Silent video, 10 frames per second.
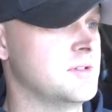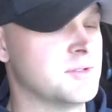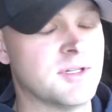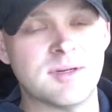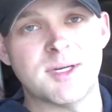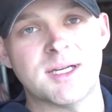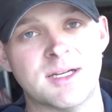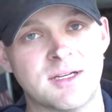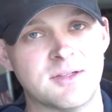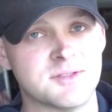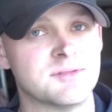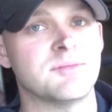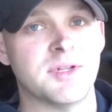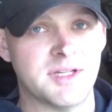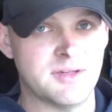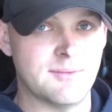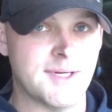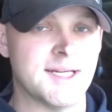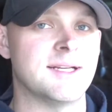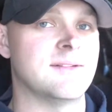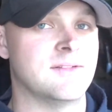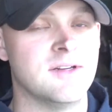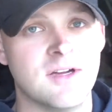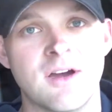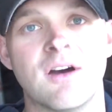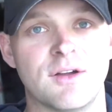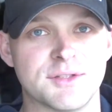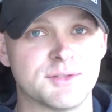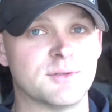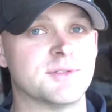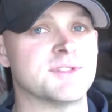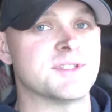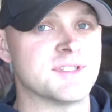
Trying to buy a house and planning a wedding and all sorts of